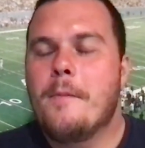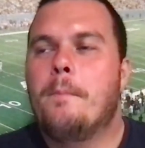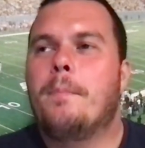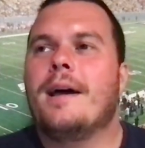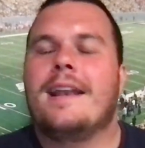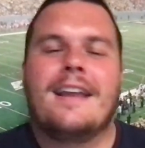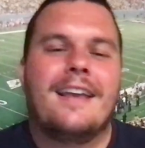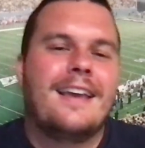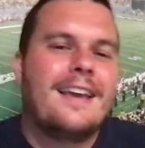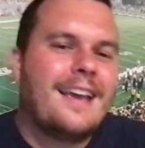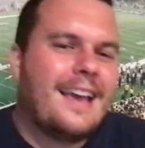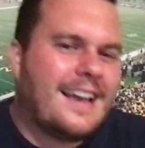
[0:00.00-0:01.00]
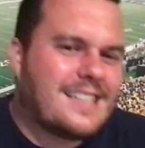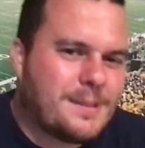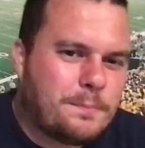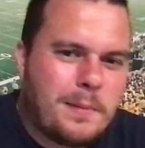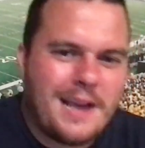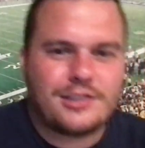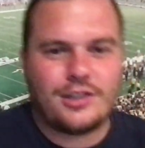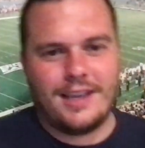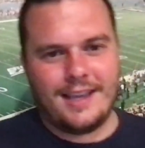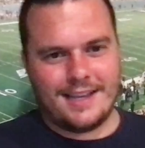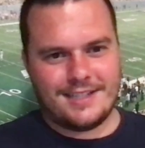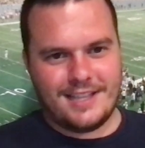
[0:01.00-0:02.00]
But especially
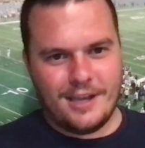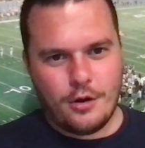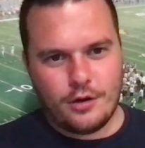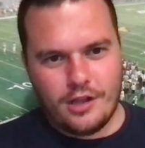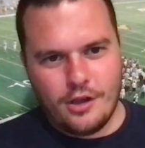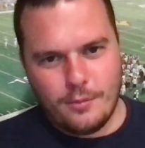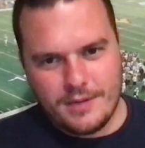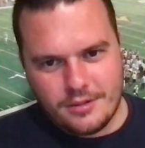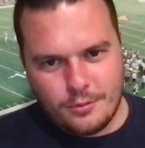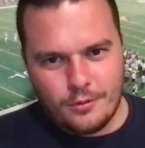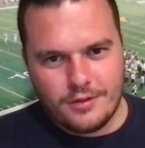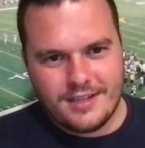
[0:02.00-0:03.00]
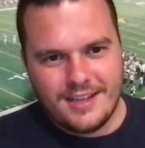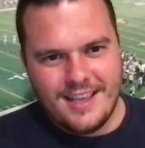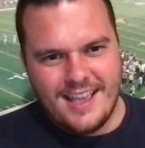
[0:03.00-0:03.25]
against the Oklahoma schools,